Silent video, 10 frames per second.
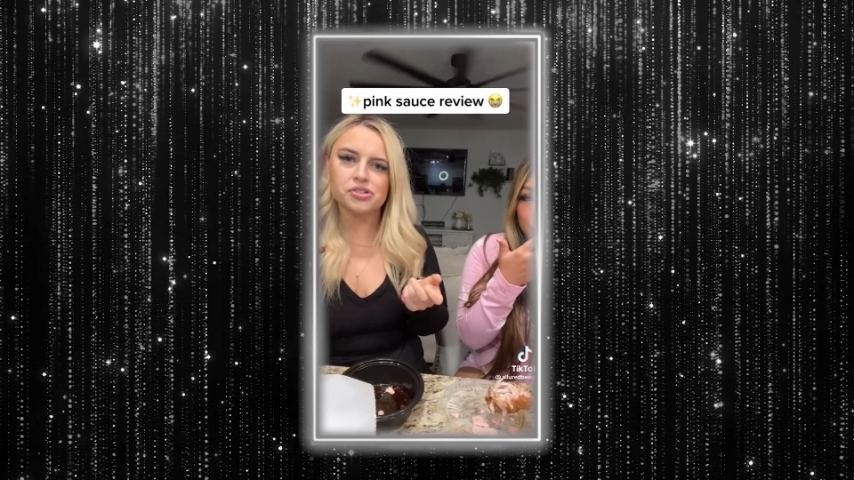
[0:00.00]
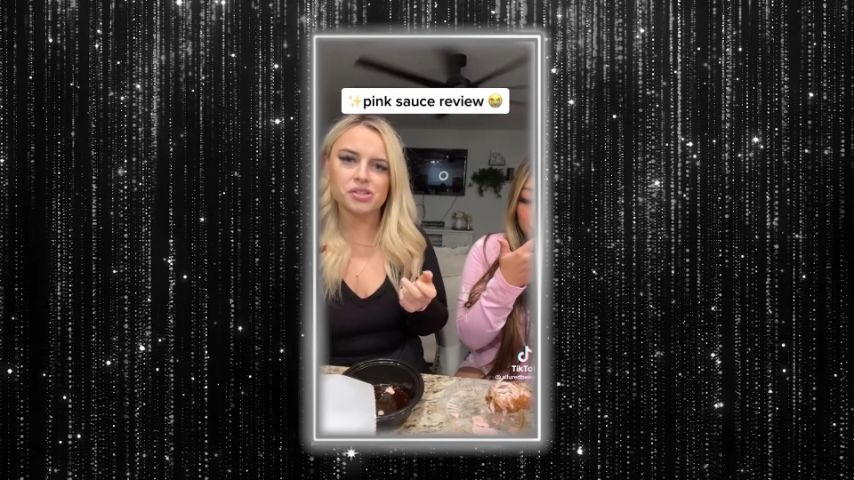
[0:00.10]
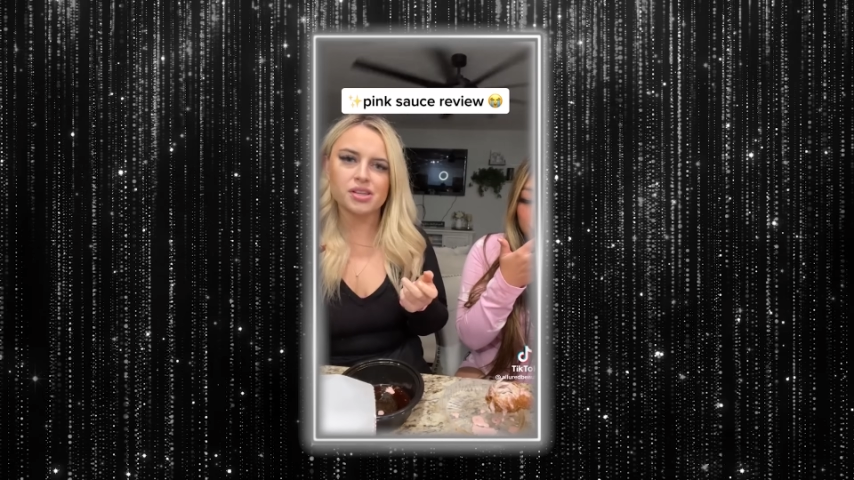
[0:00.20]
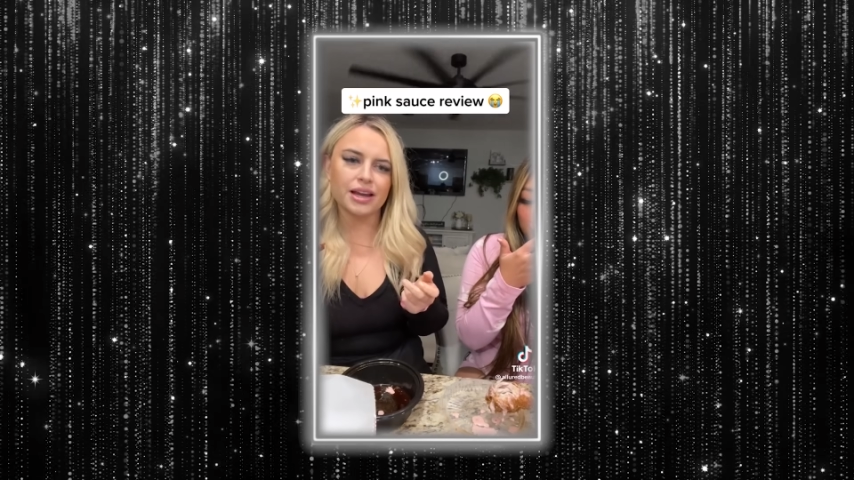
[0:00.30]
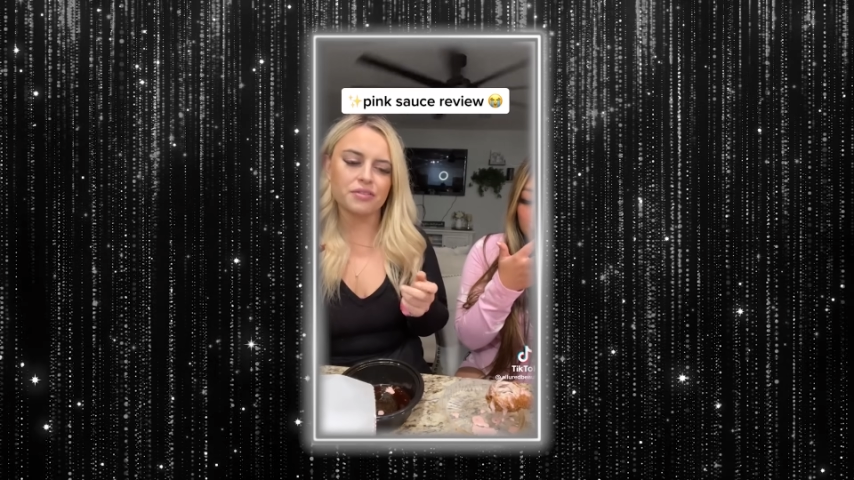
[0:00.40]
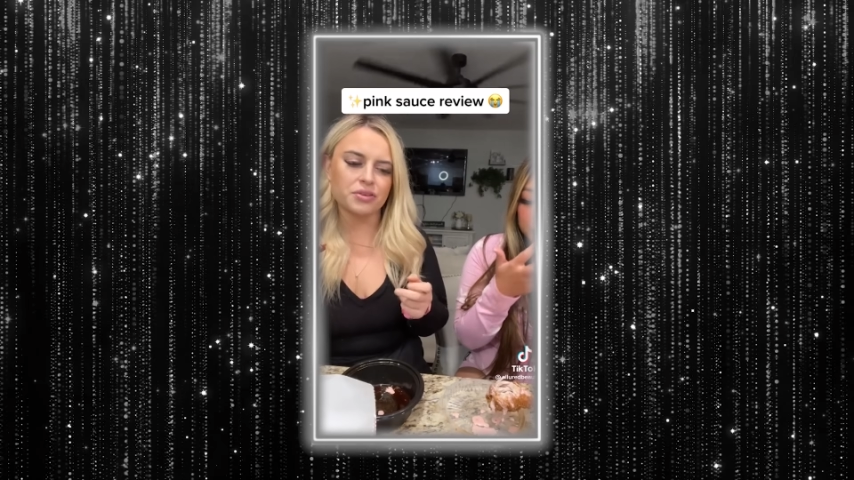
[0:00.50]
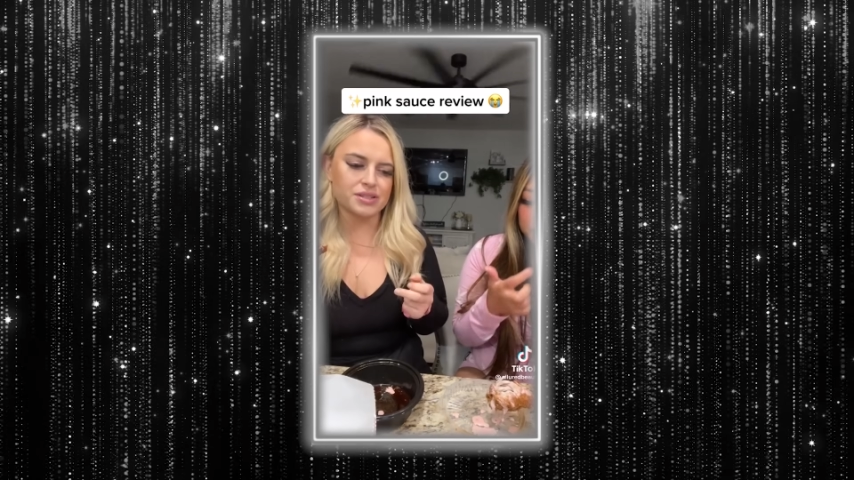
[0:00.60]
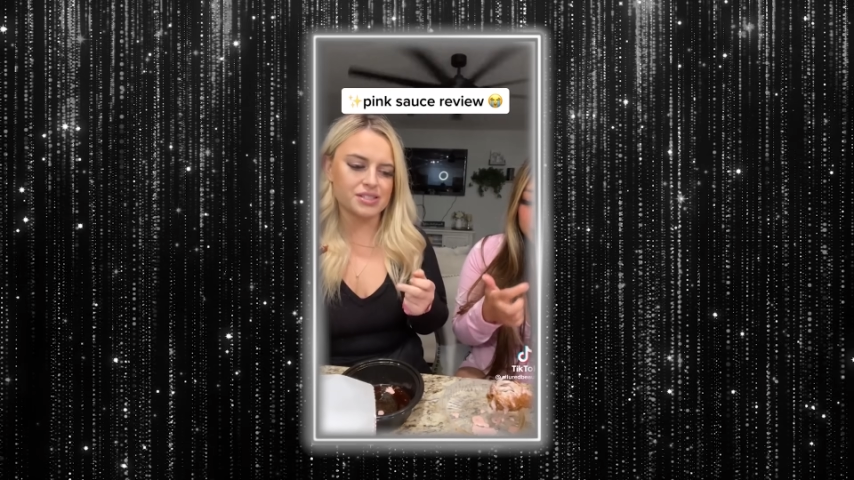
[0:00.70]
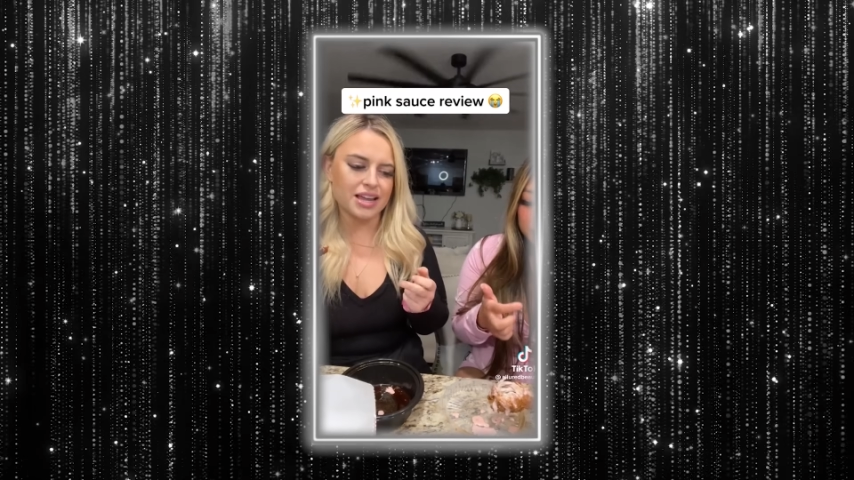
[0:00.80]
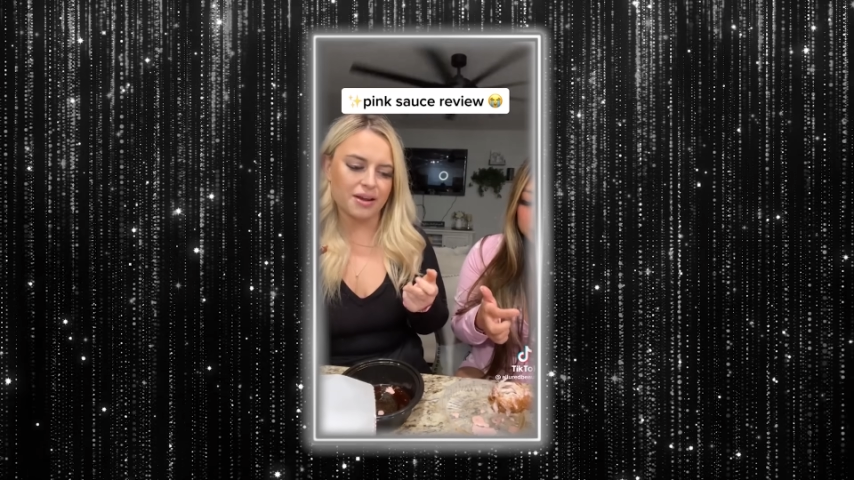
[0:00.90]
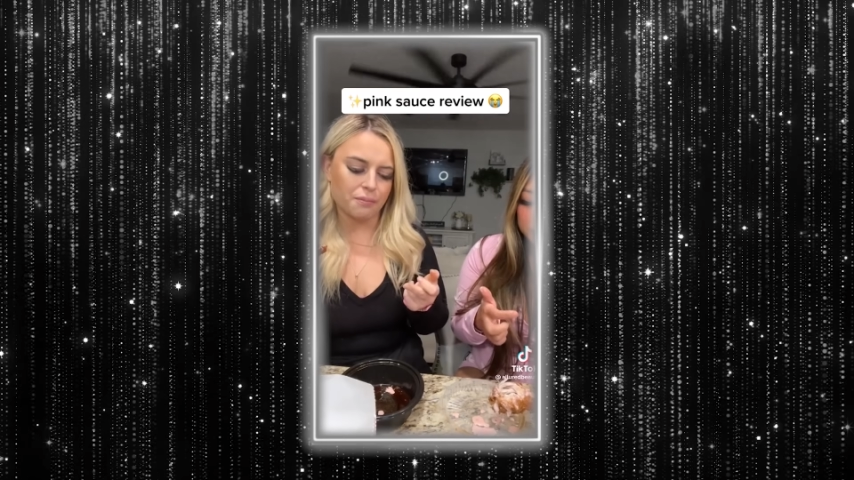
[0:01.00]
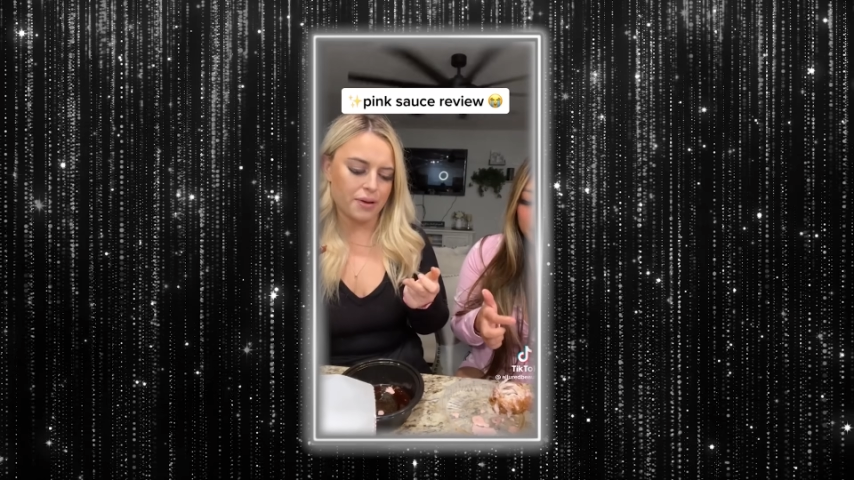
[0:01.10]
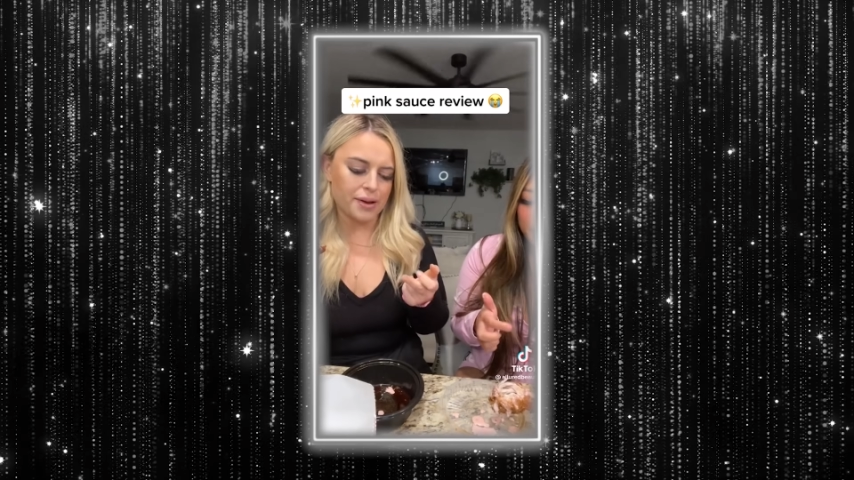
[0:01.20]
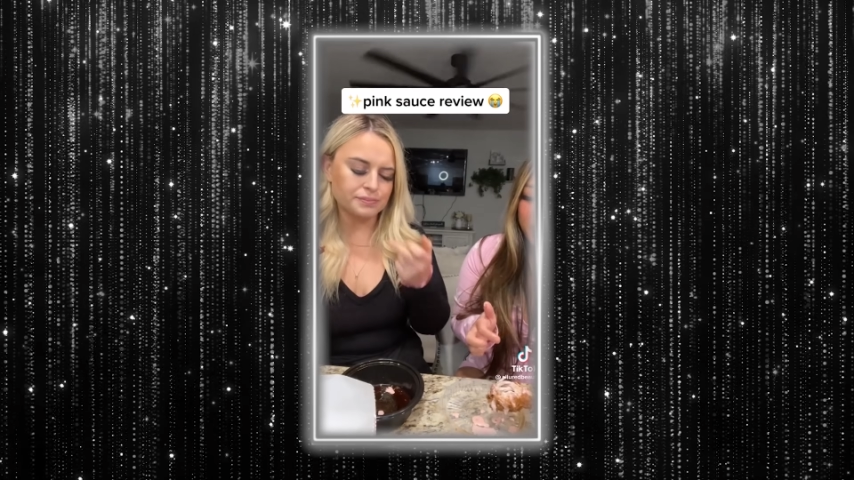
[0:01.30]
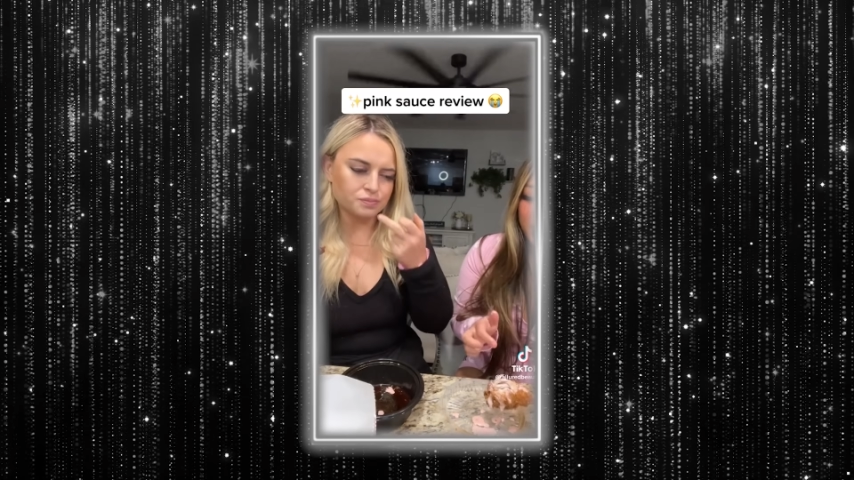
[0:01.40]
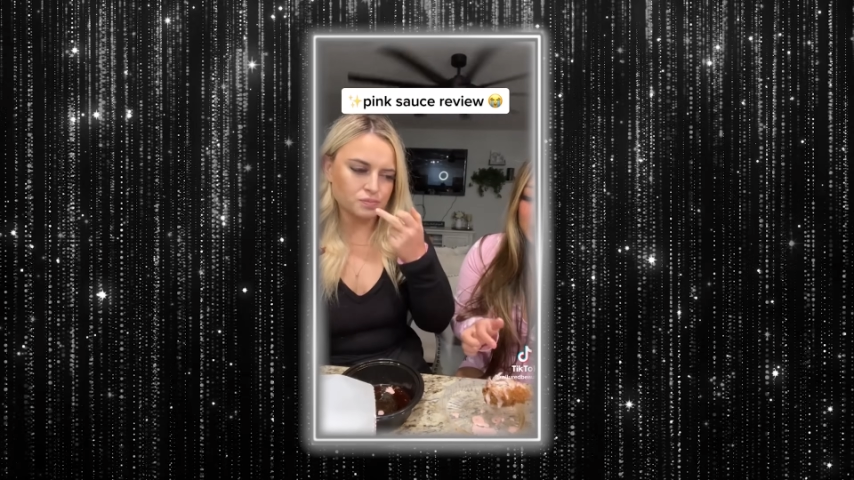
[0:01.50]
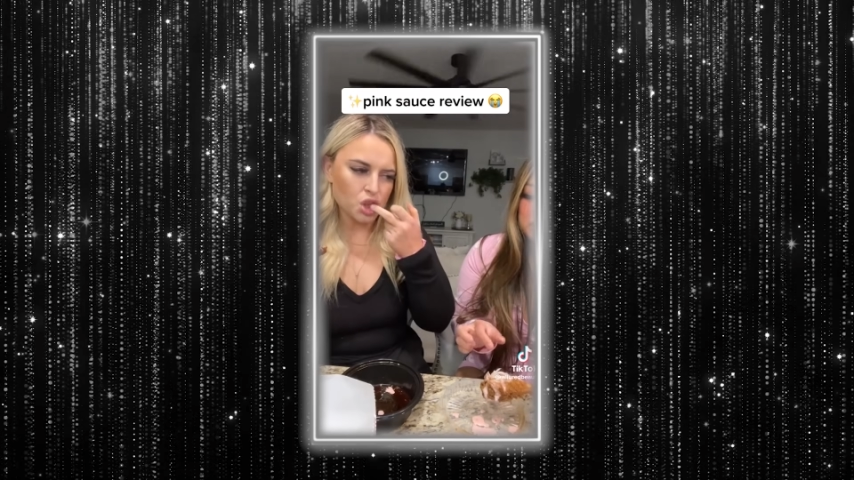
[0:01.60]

just like everyone's saying. But yeah,